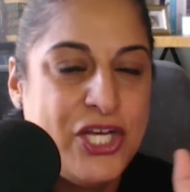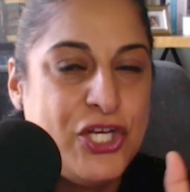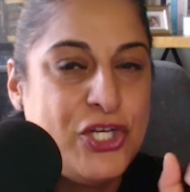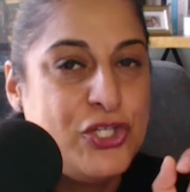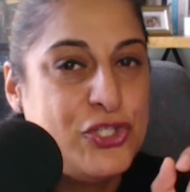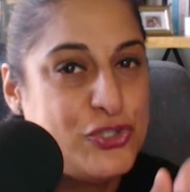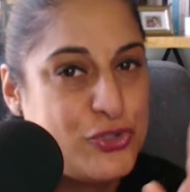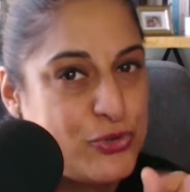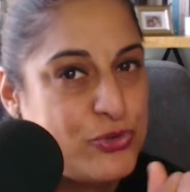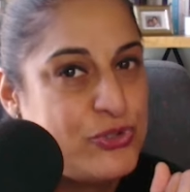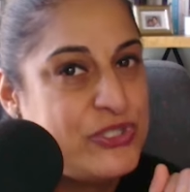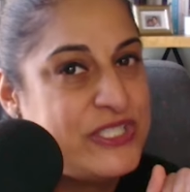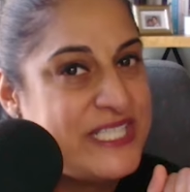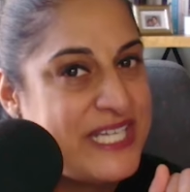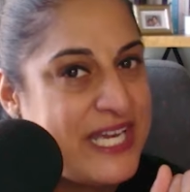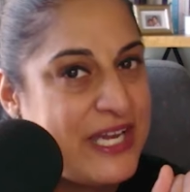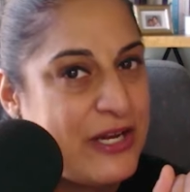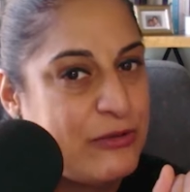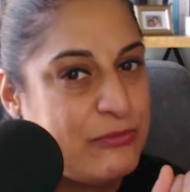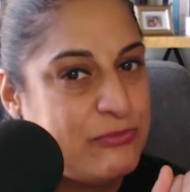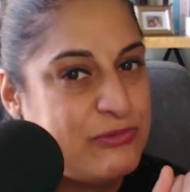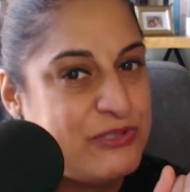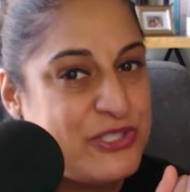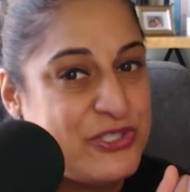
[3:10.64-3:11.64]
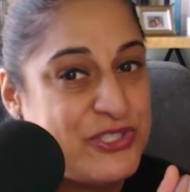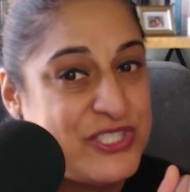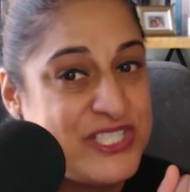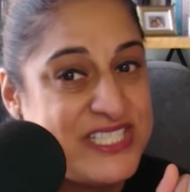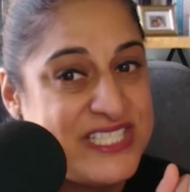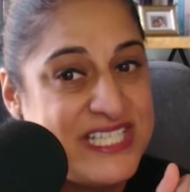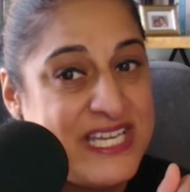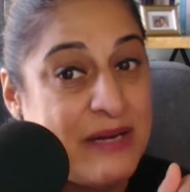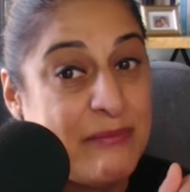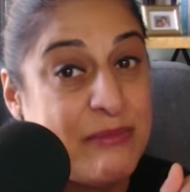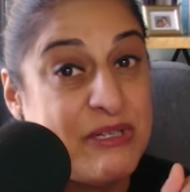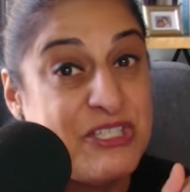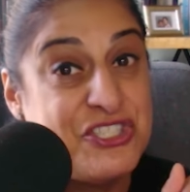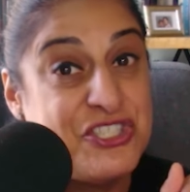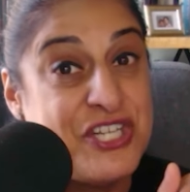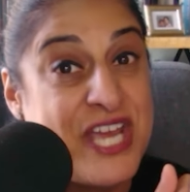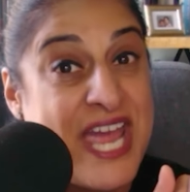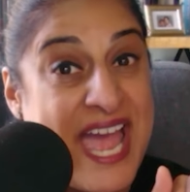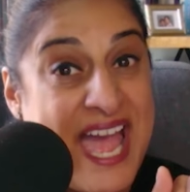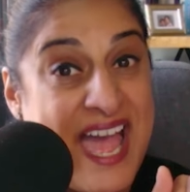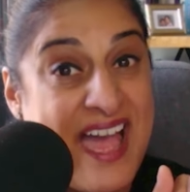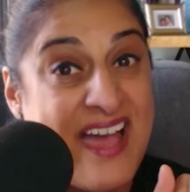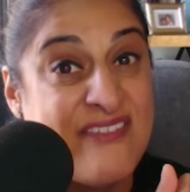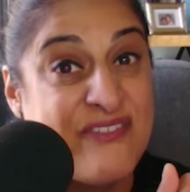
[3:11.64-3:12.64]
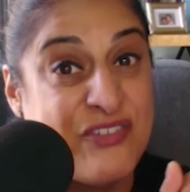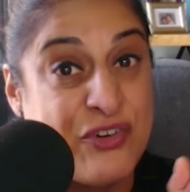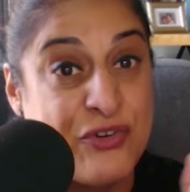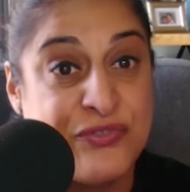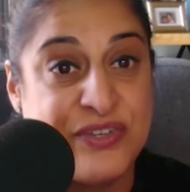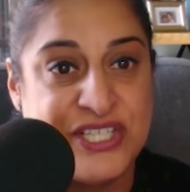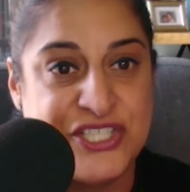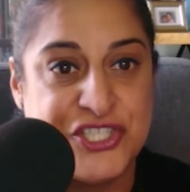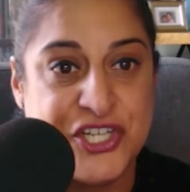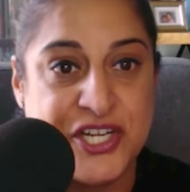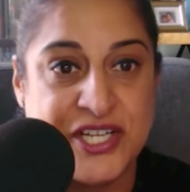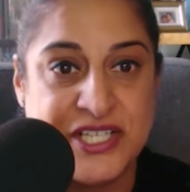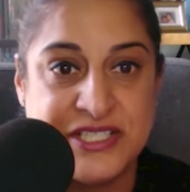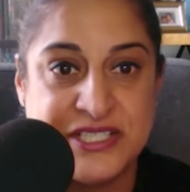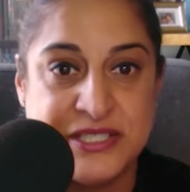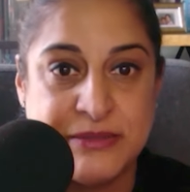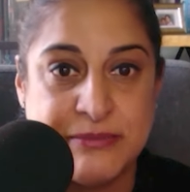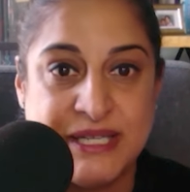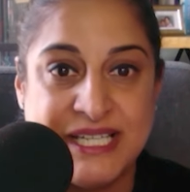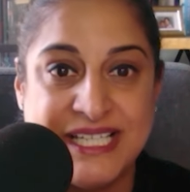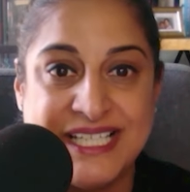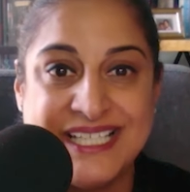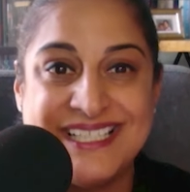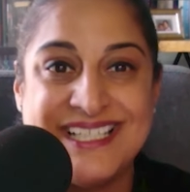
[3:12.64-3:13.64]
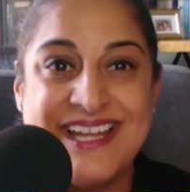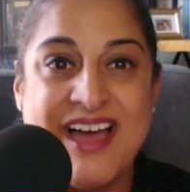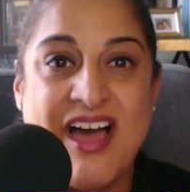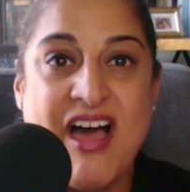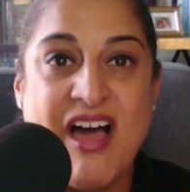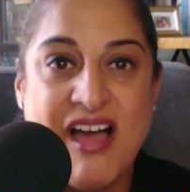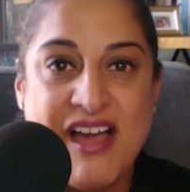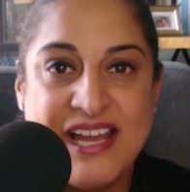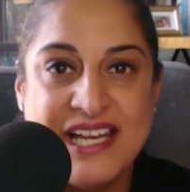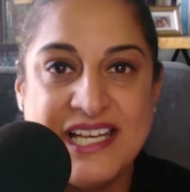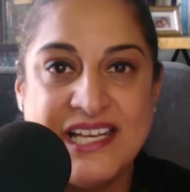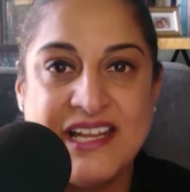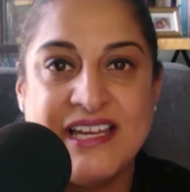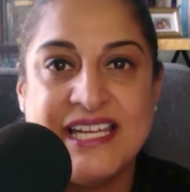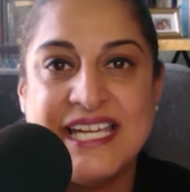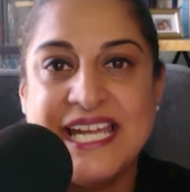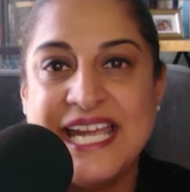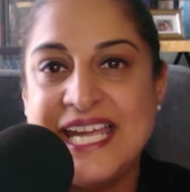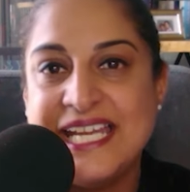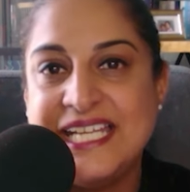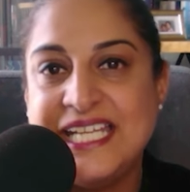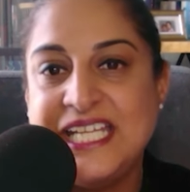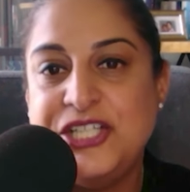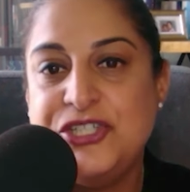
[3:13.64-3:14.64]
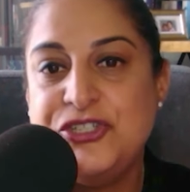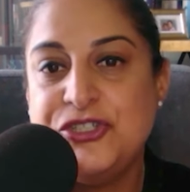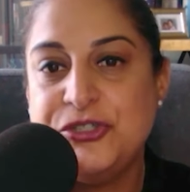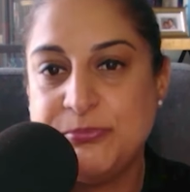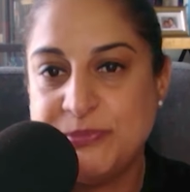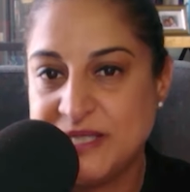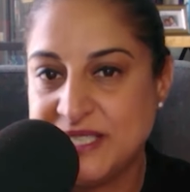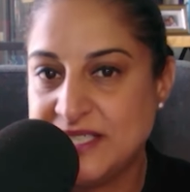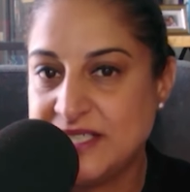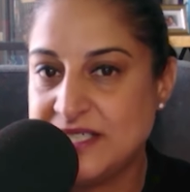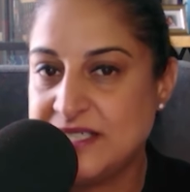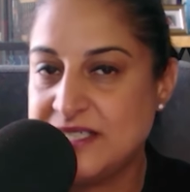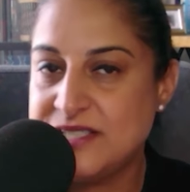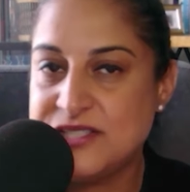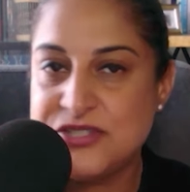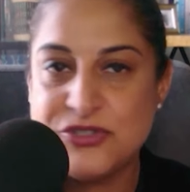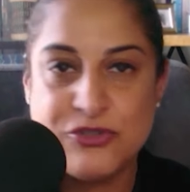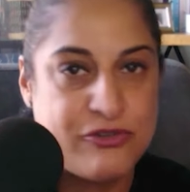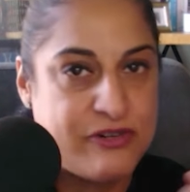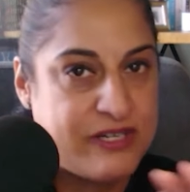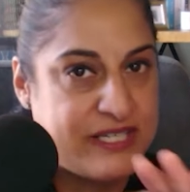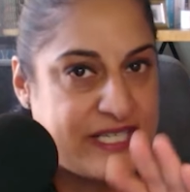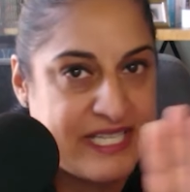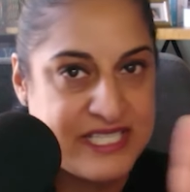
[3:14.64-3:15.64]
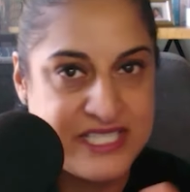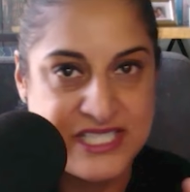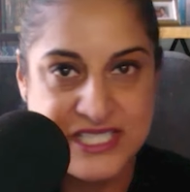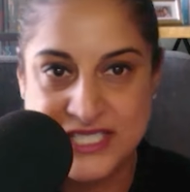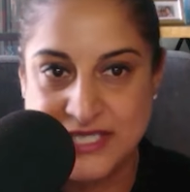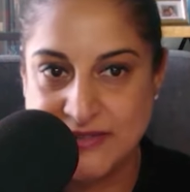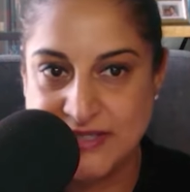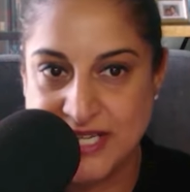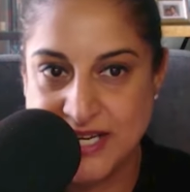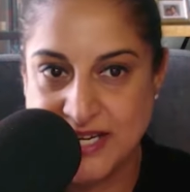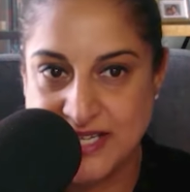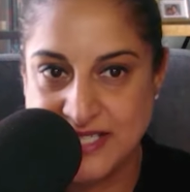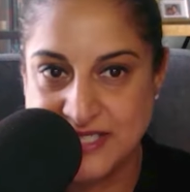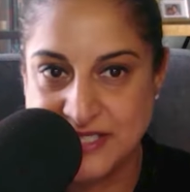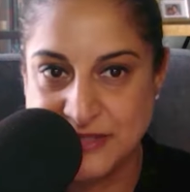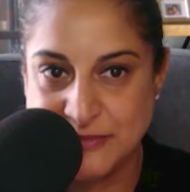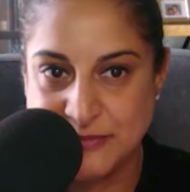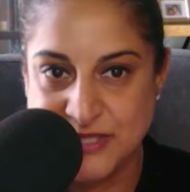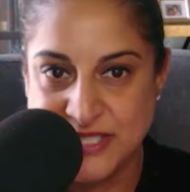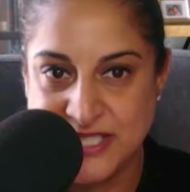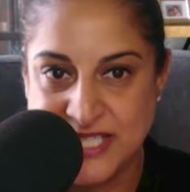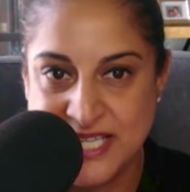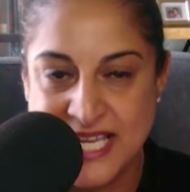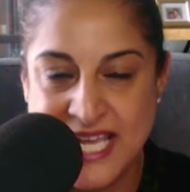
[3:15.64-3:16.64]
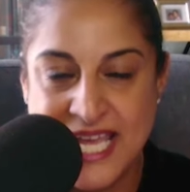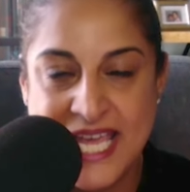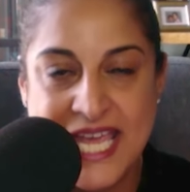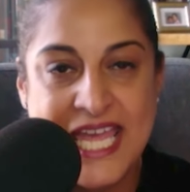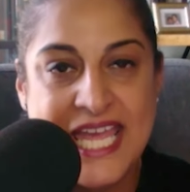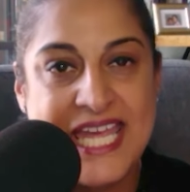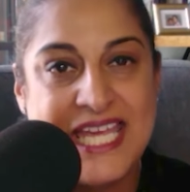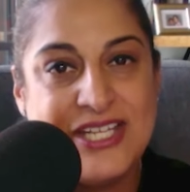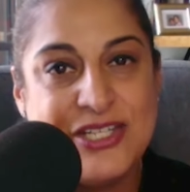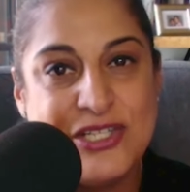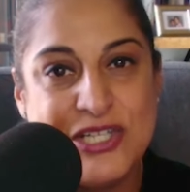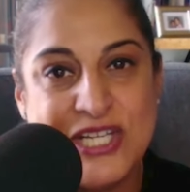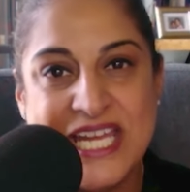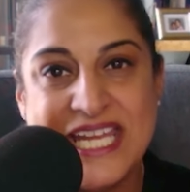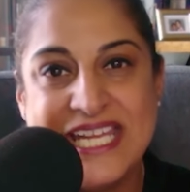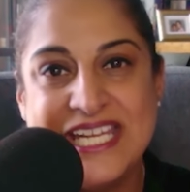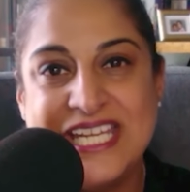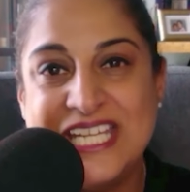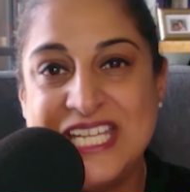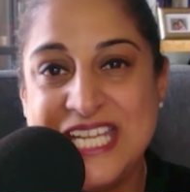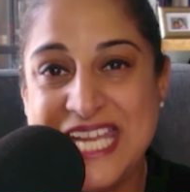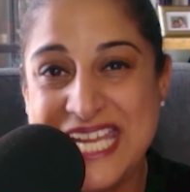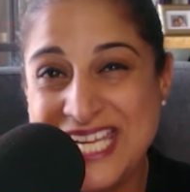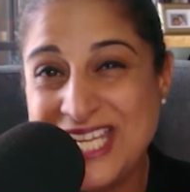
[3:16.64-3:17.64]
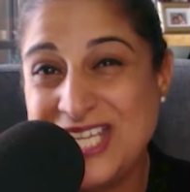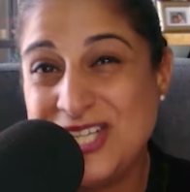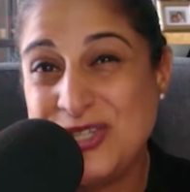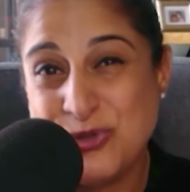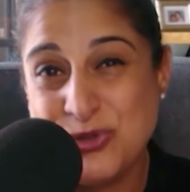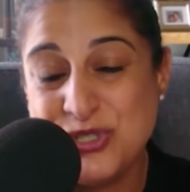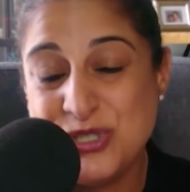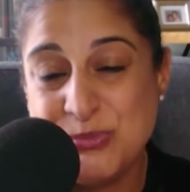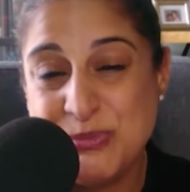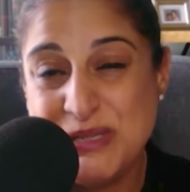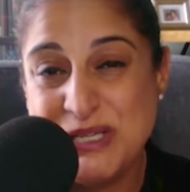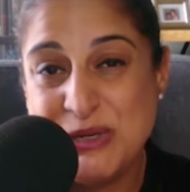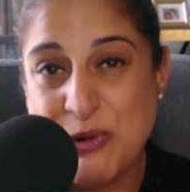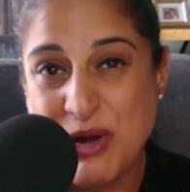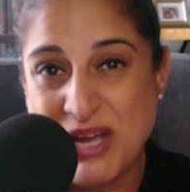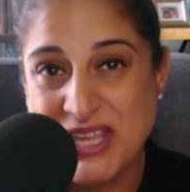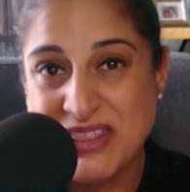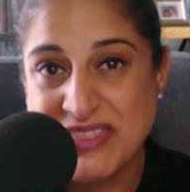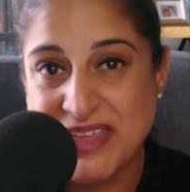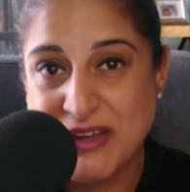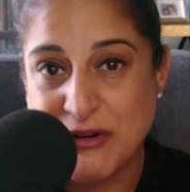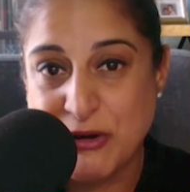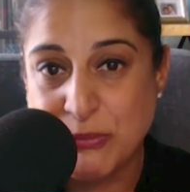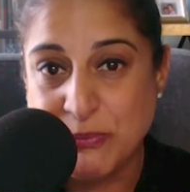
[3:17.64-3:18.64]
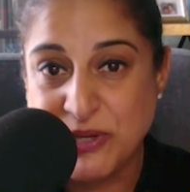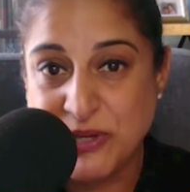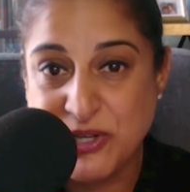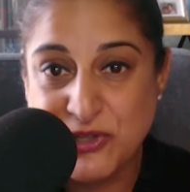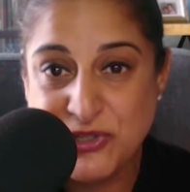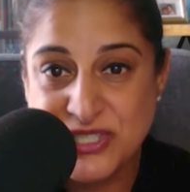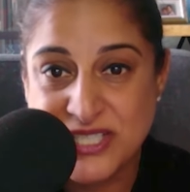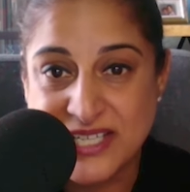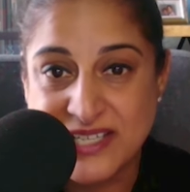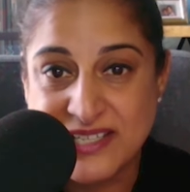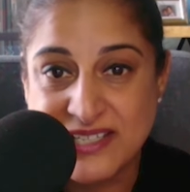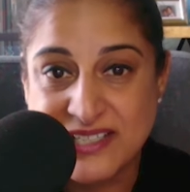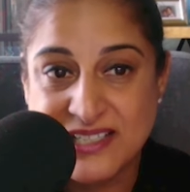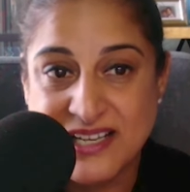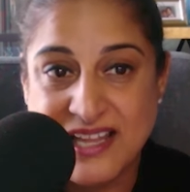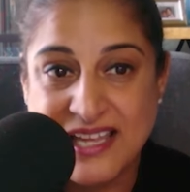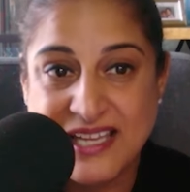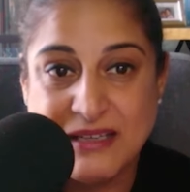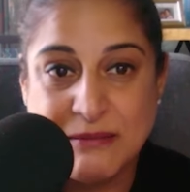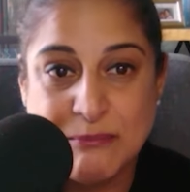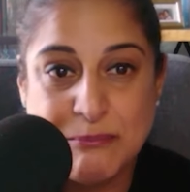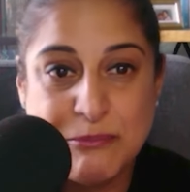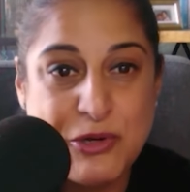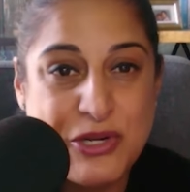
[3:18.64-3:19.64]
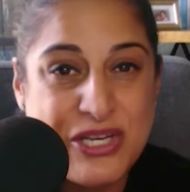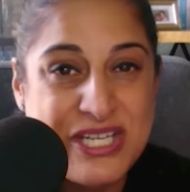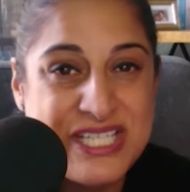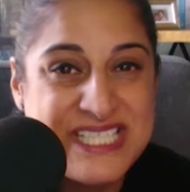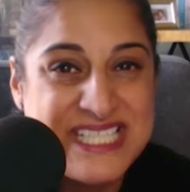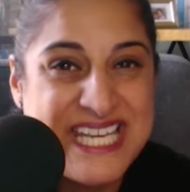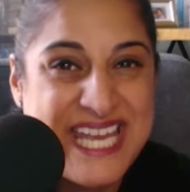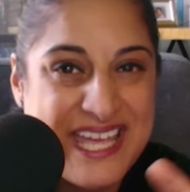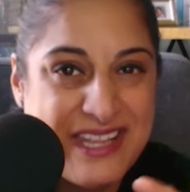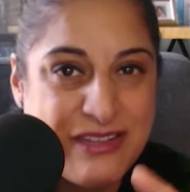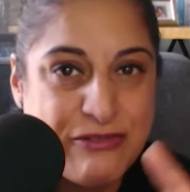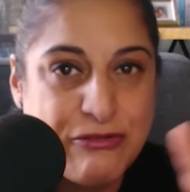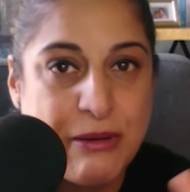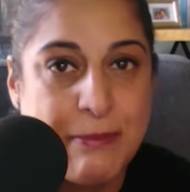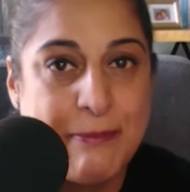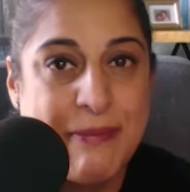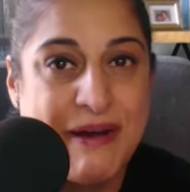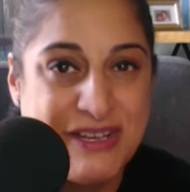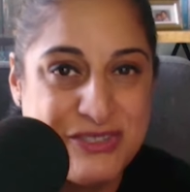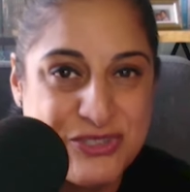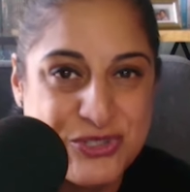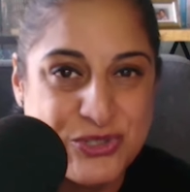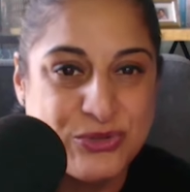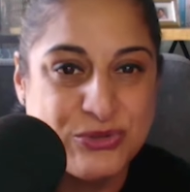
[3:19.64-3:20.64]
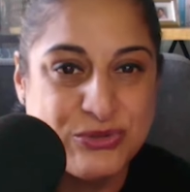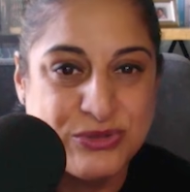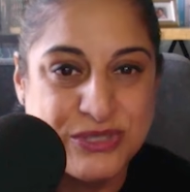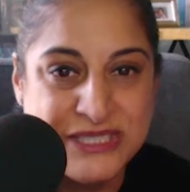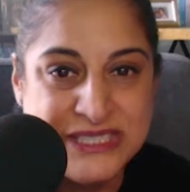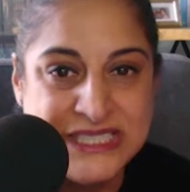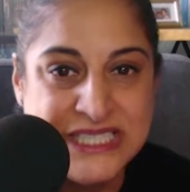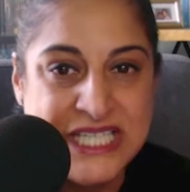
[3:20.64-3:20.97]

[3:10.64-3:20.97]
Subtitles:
Sorting helps you to see how much you have of each item and can highlight any duplicates or unnecessary items. And it can also be quite therapeutic, like putting together a puzzle.